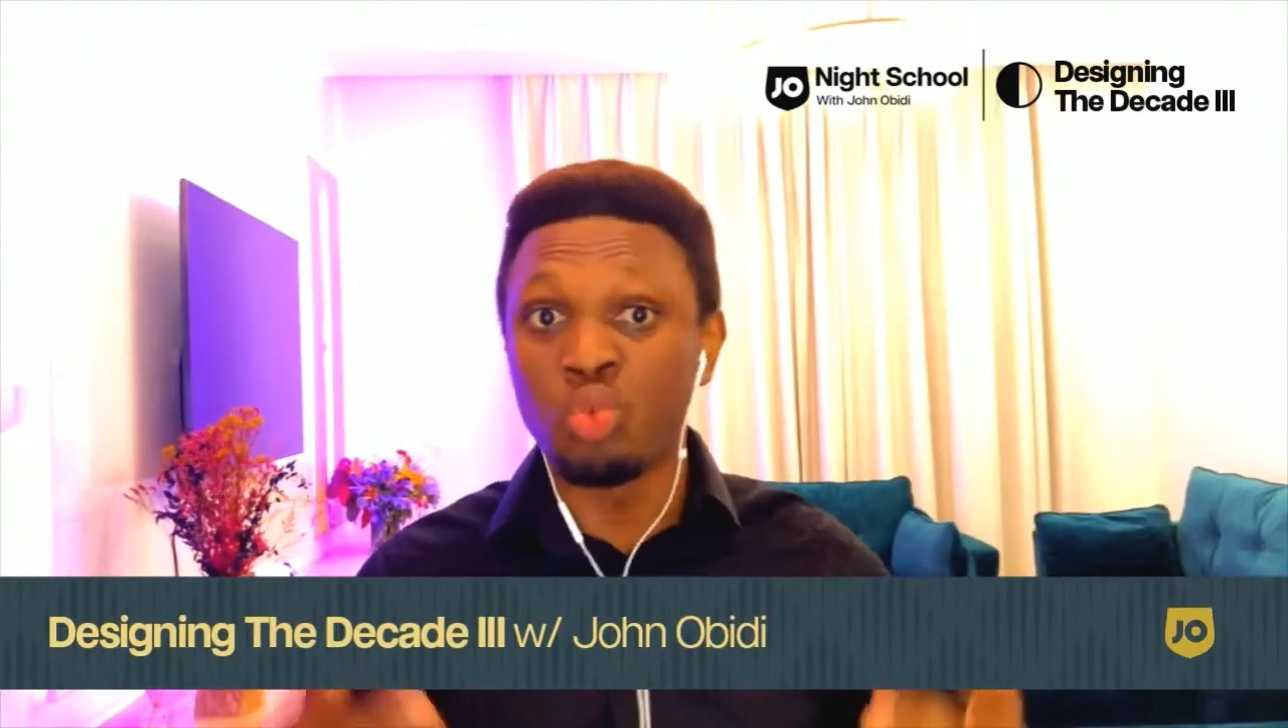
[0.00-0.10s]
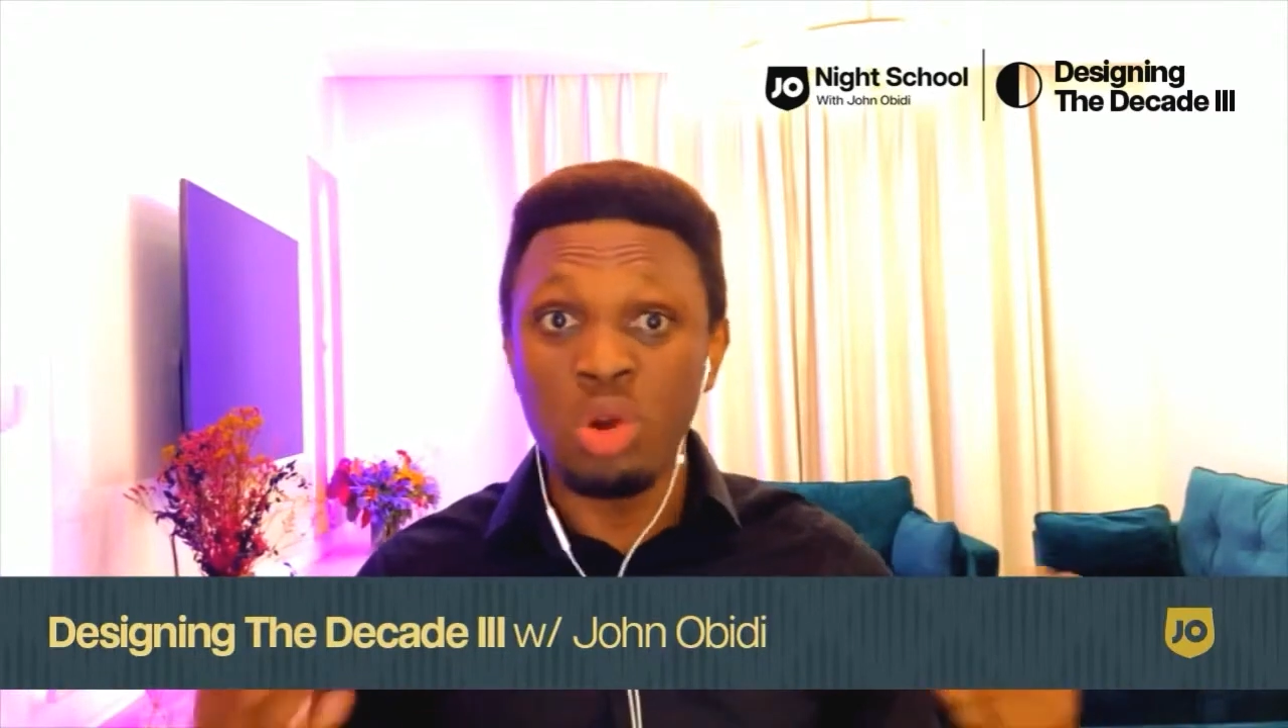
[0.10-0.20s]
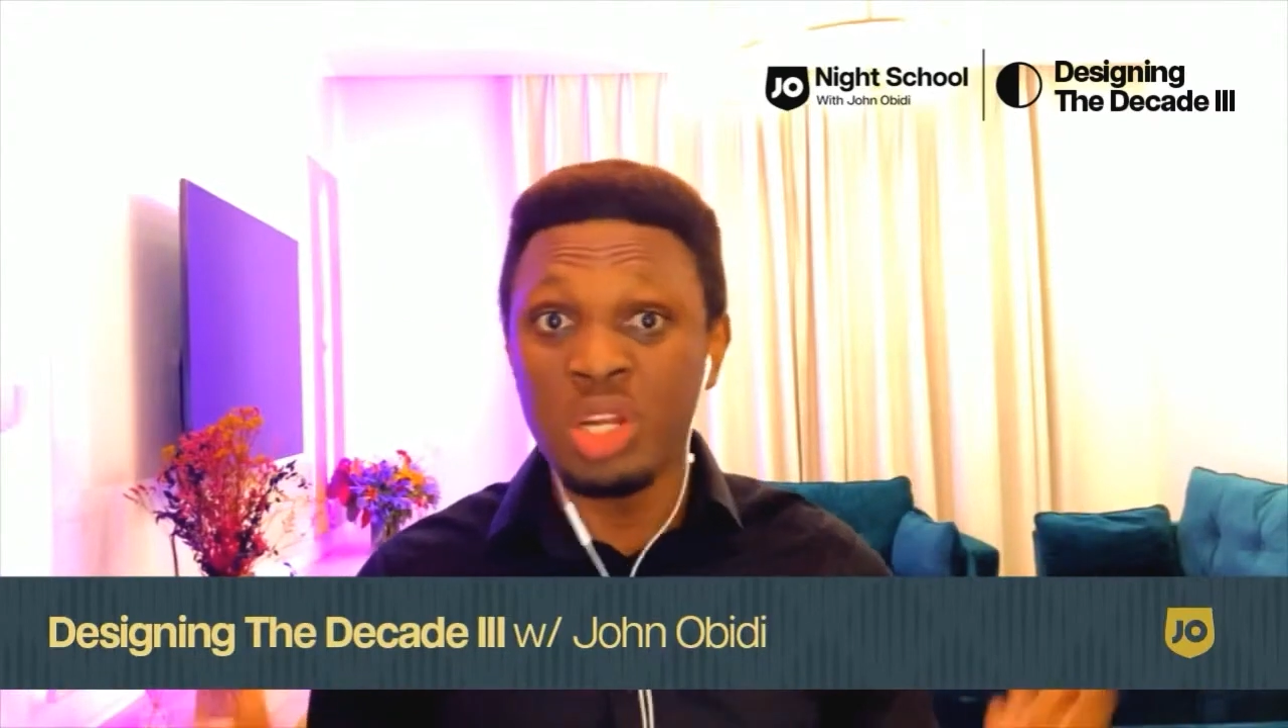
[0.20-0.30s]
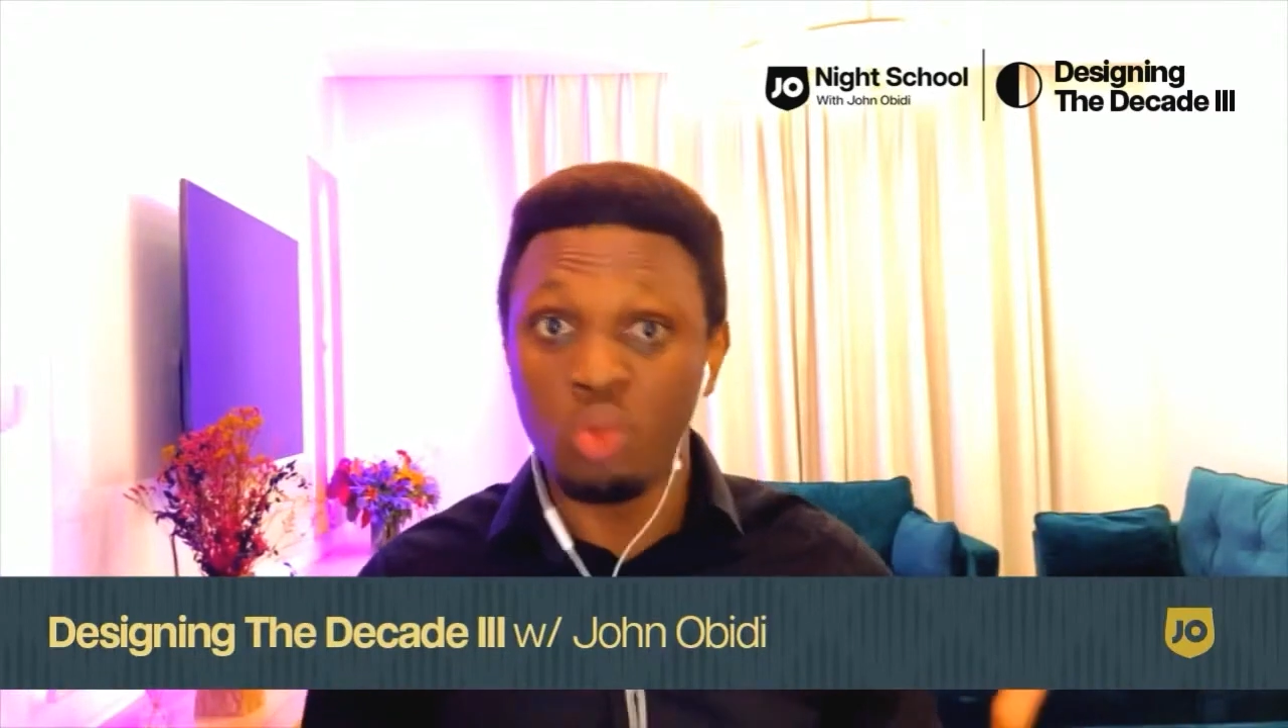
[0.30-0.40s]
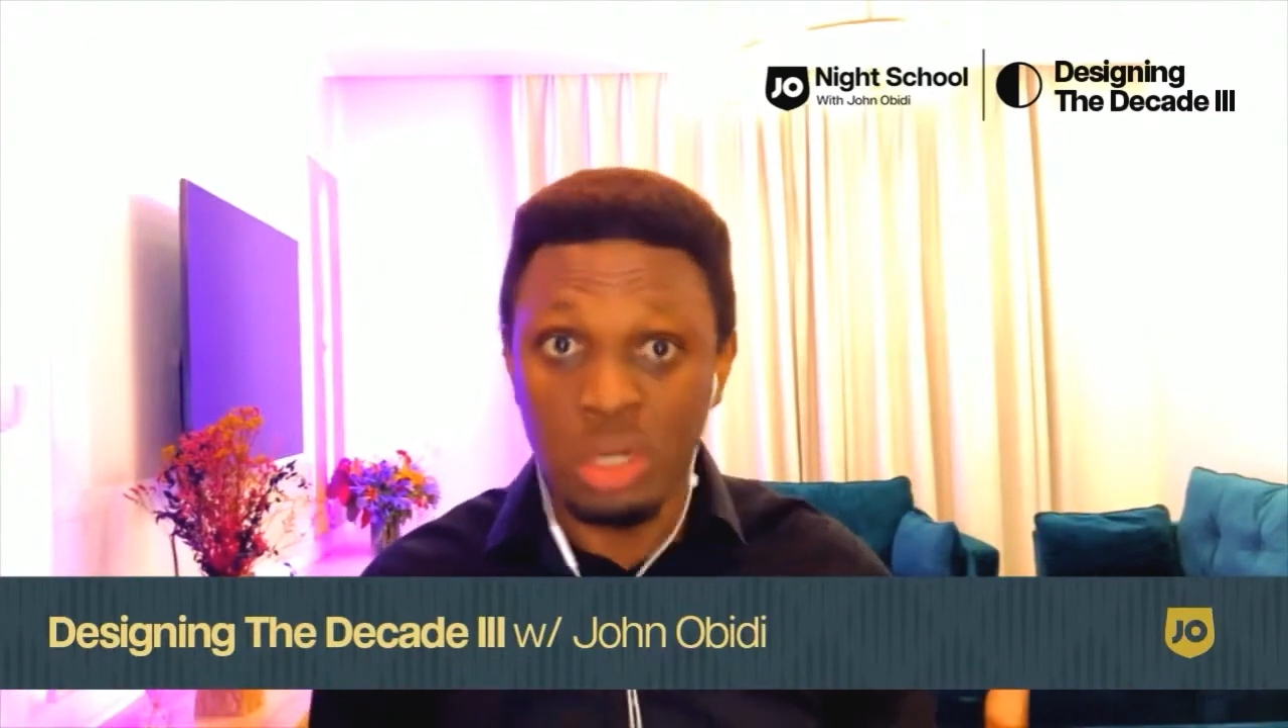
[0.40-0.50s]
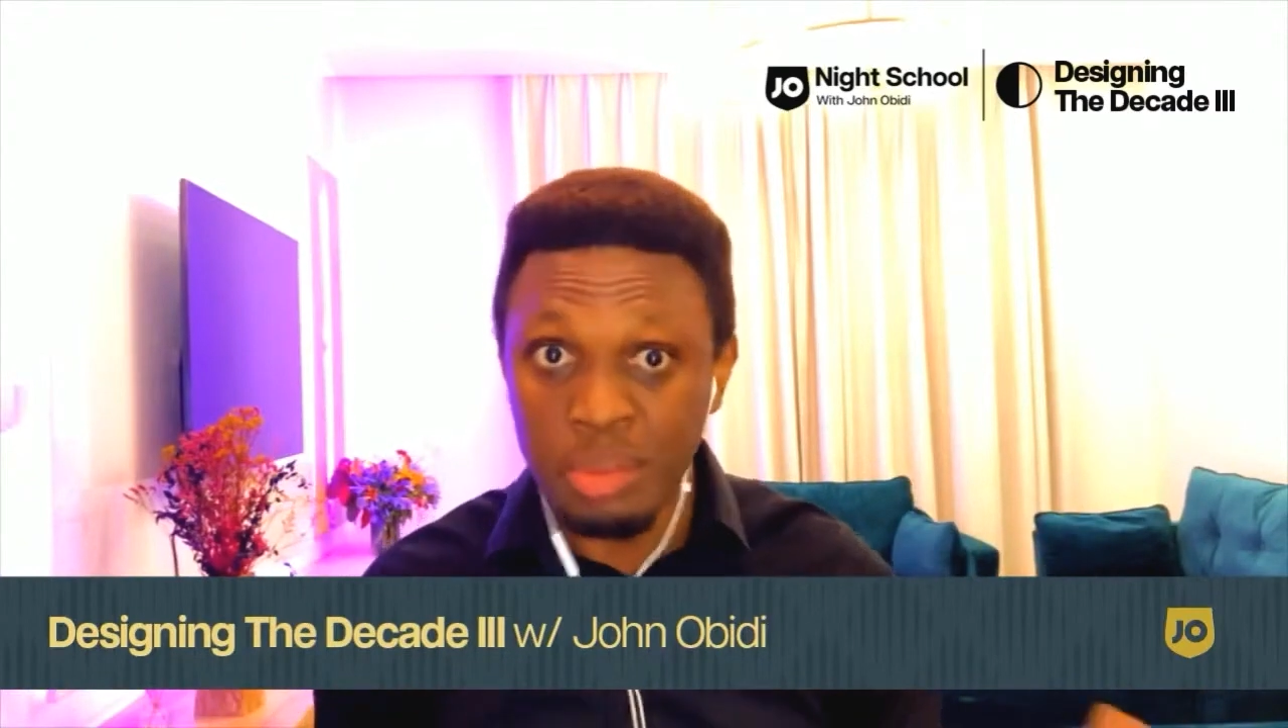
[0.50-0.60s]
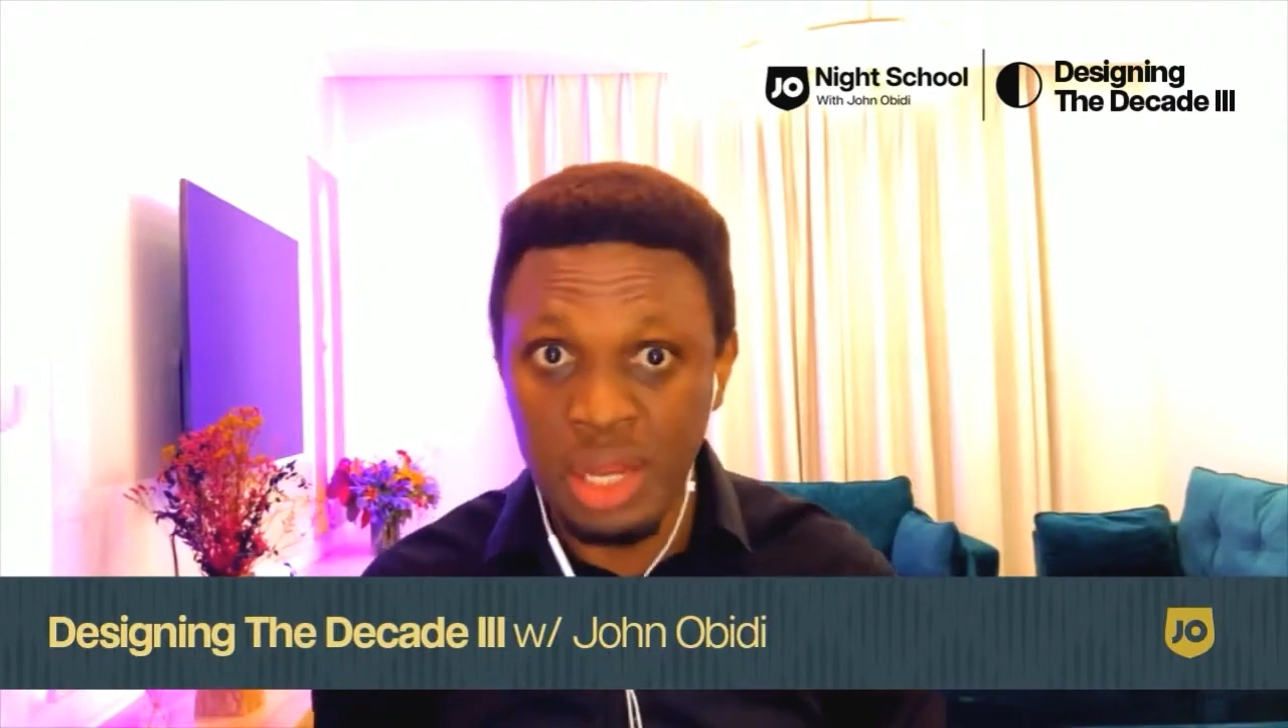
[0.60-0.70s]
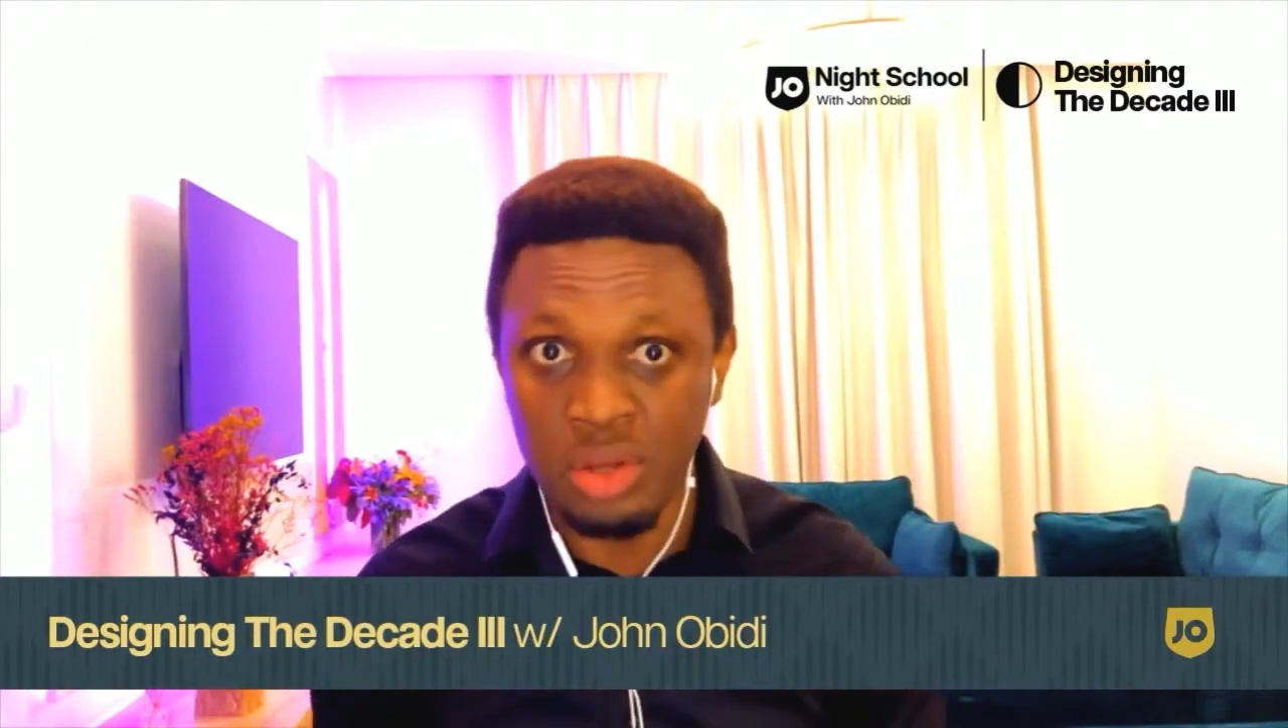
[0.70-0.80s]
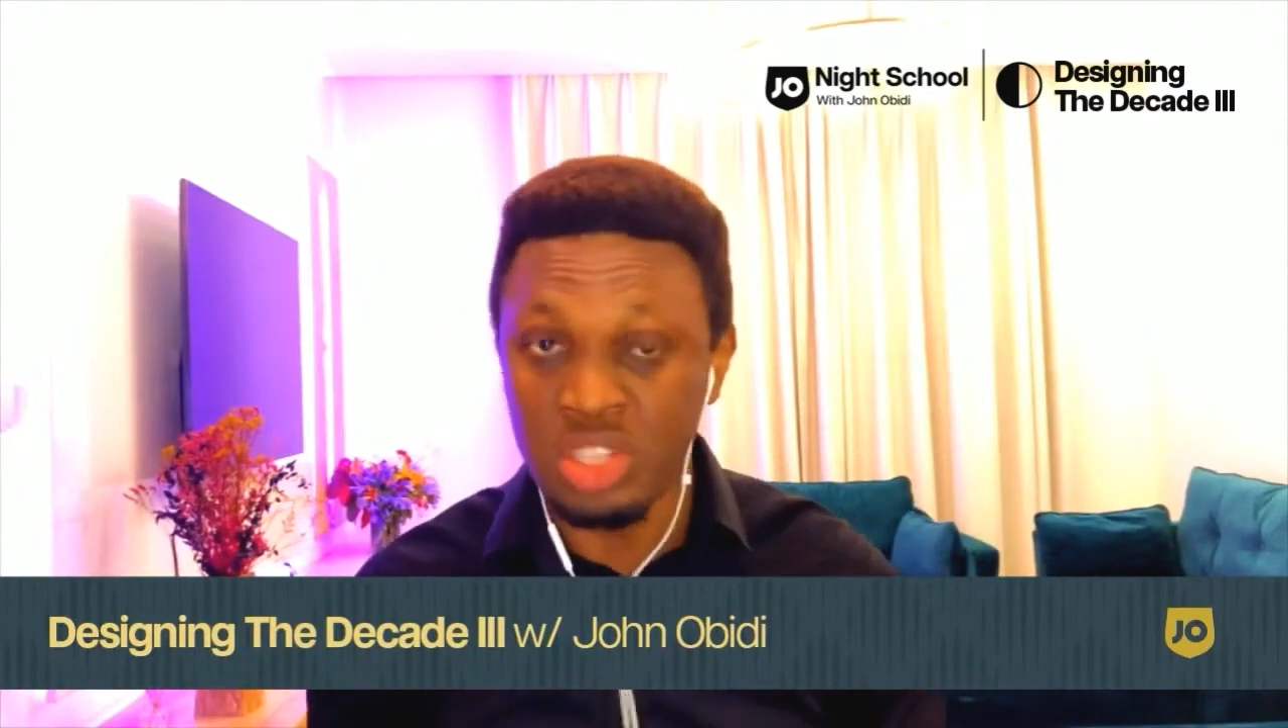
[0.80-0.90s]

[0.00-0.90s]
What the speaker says: 1 in 1 million,